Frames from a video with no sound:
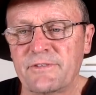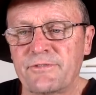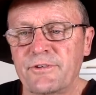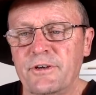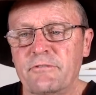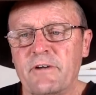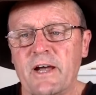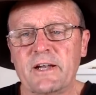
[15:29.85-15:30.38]
through
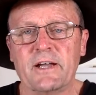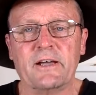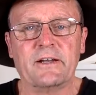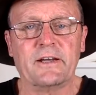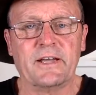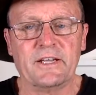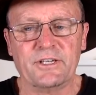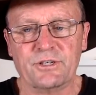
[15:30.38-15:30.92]
your radiator
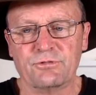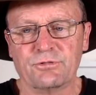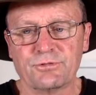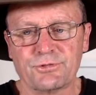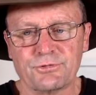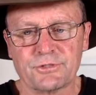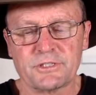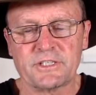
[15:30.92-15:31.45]
and do all
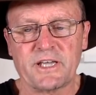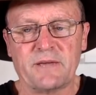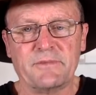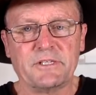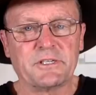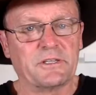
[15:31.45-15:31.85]
sorts of damage.